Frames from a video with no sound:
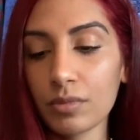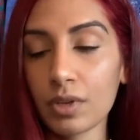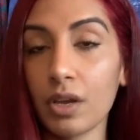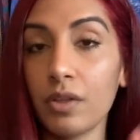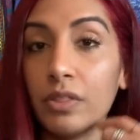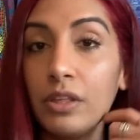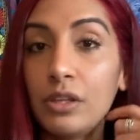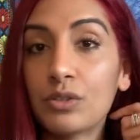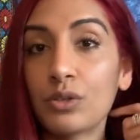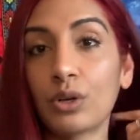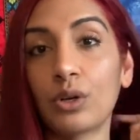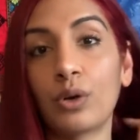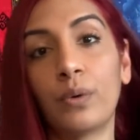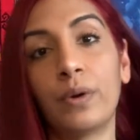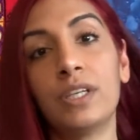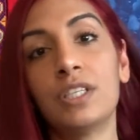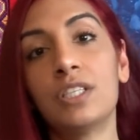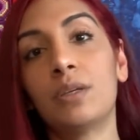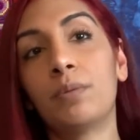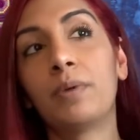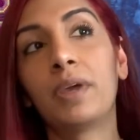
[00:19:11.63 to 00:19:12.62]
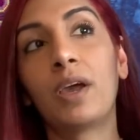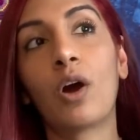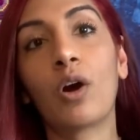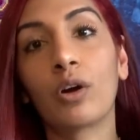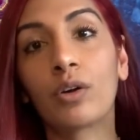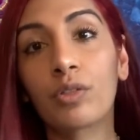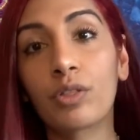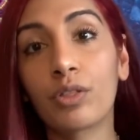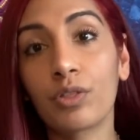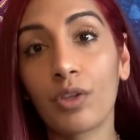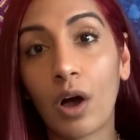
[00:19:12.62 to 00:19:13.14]
These are going to be our
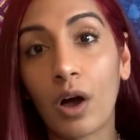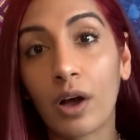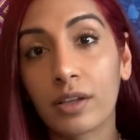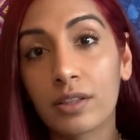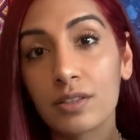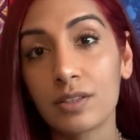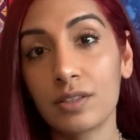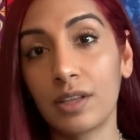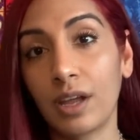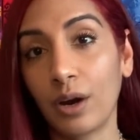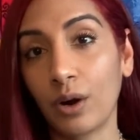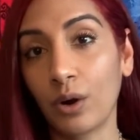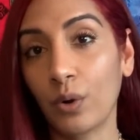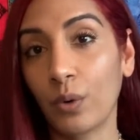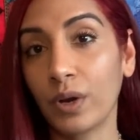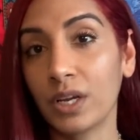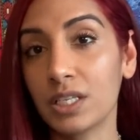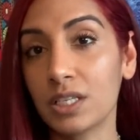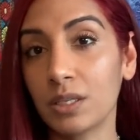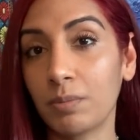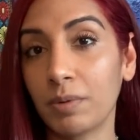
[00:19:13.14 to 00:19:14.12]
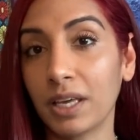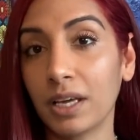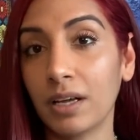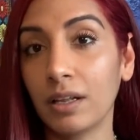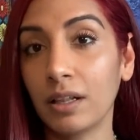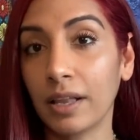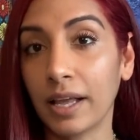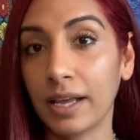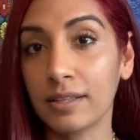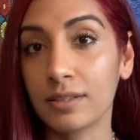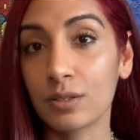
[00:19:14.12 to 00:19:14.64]
thoughts that are going to be
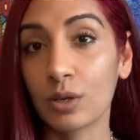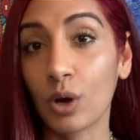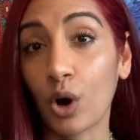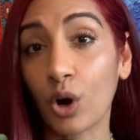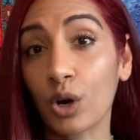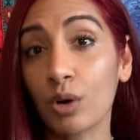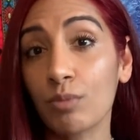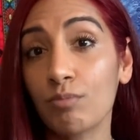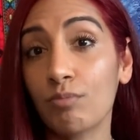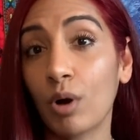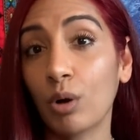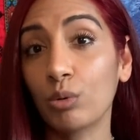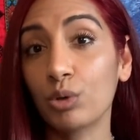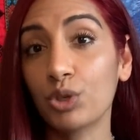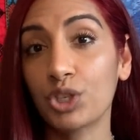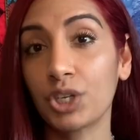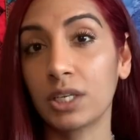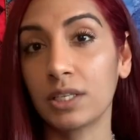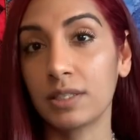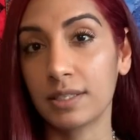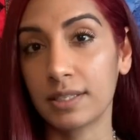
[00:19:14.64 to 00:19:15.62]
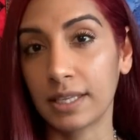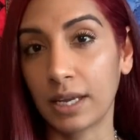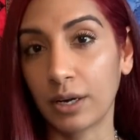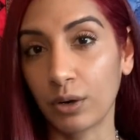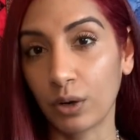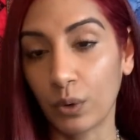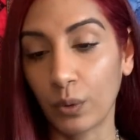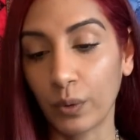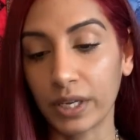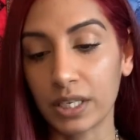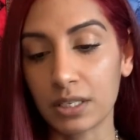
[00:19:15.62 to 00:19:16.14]
cleansed, our emotions that are
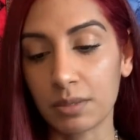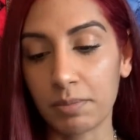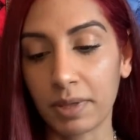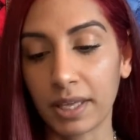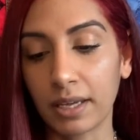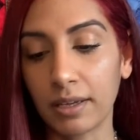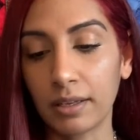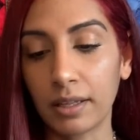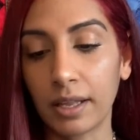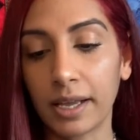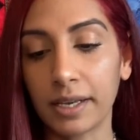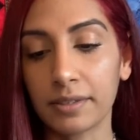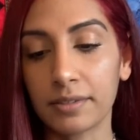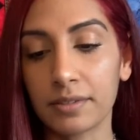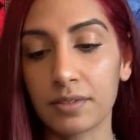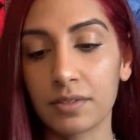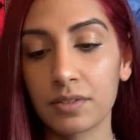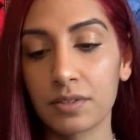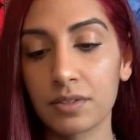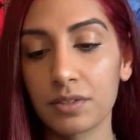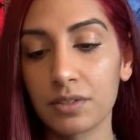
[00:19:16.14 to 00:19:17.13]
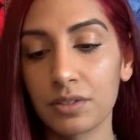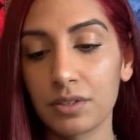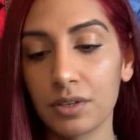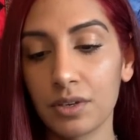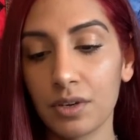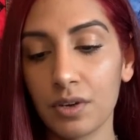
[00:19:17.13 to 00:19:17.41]
going to be cleansed.